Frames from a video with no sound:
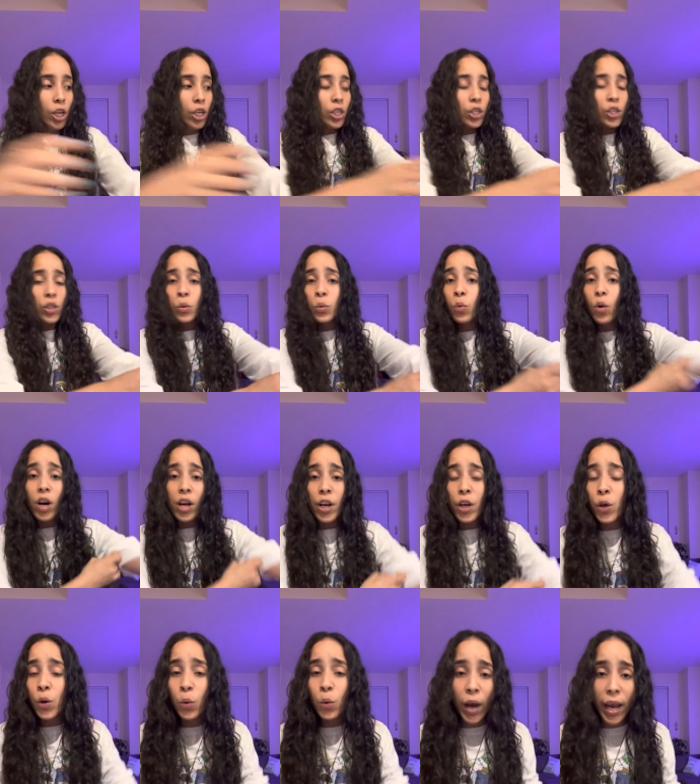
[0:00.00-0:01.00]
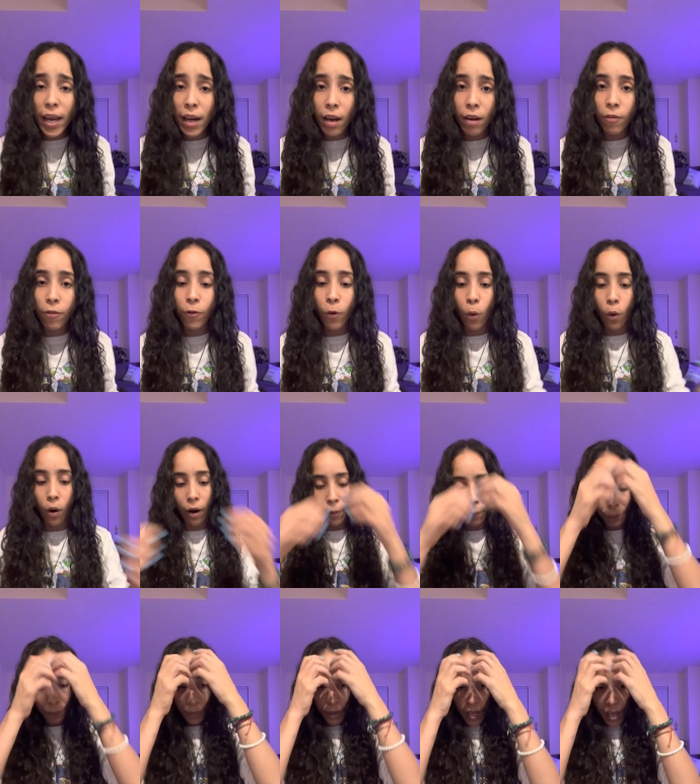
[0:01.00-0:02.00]
So what are you waiting for?
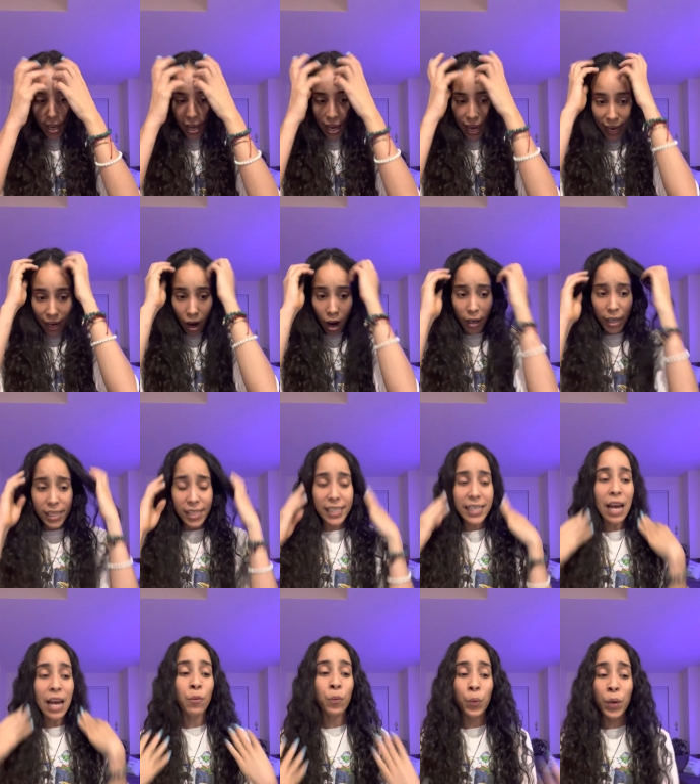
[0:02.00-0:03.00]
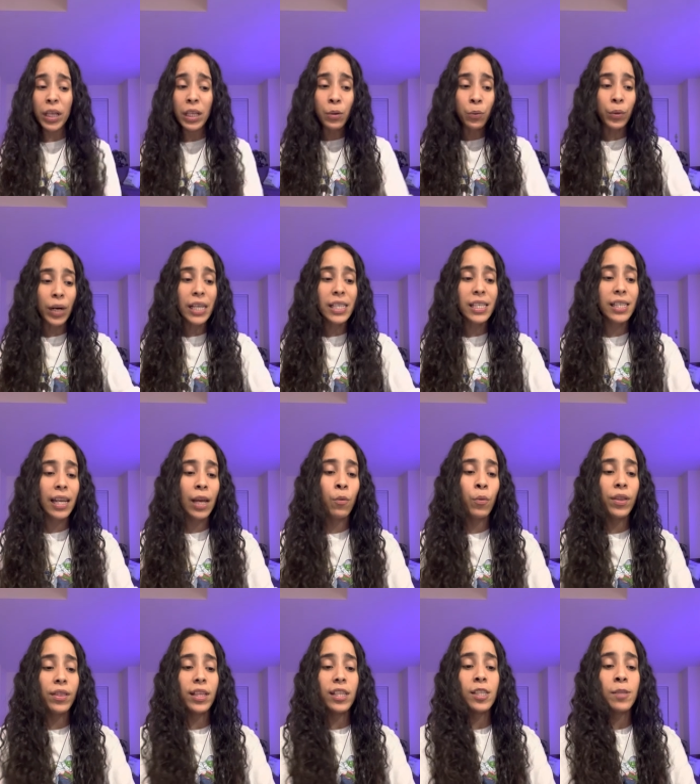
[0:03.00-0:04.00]
And honestly, I really resonate
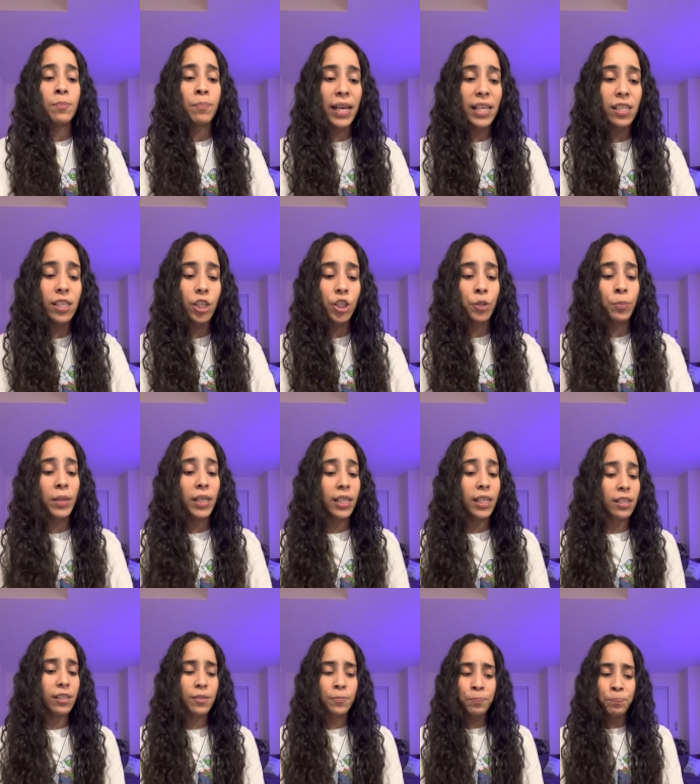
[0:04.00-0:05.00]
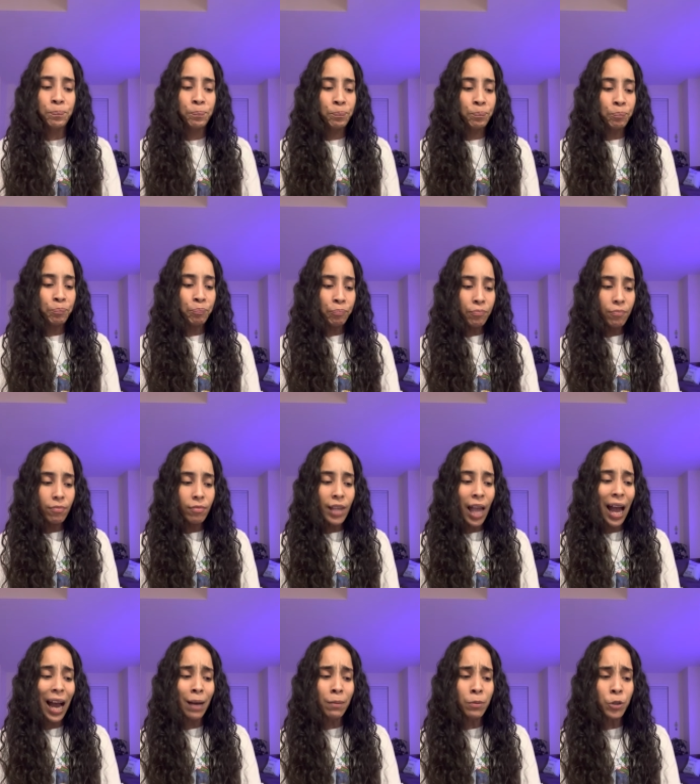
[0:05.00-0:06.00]
with this message because
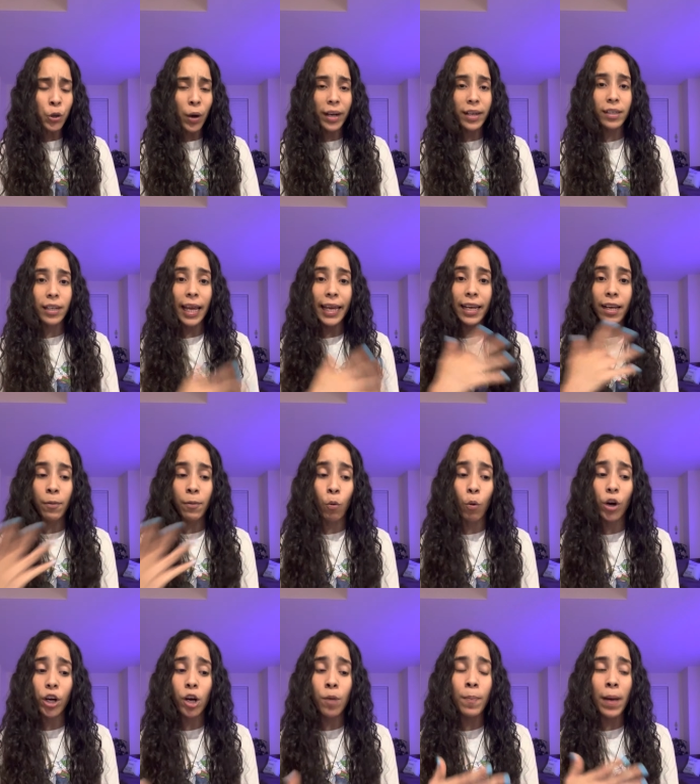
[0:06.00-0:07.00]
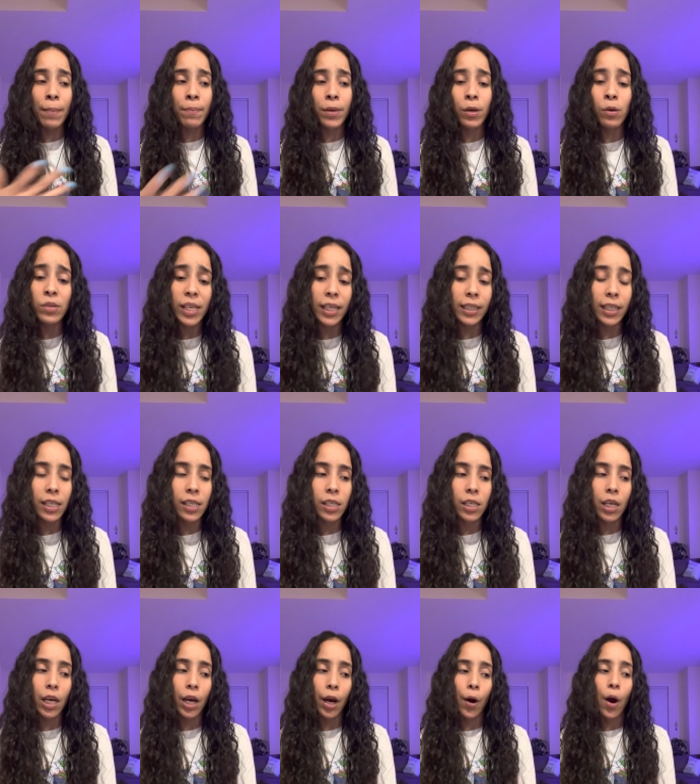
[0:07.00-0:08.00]
I'm trying to like work on my music this
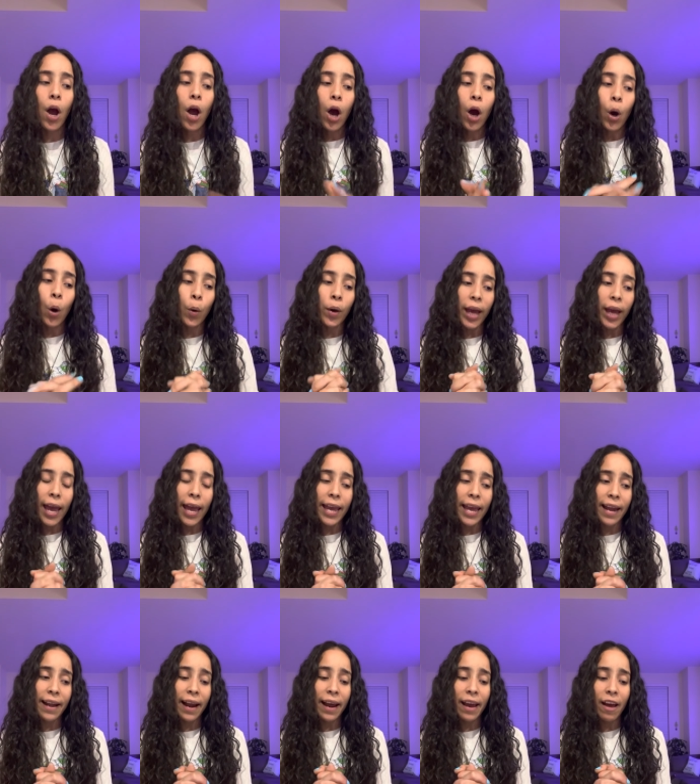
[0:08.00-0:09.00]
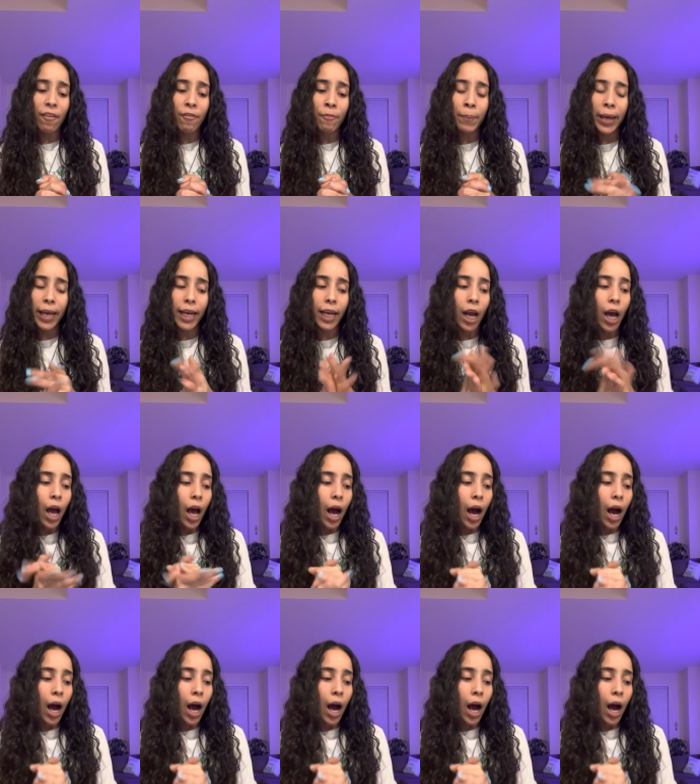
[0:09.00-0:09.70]
year, okay? And I have been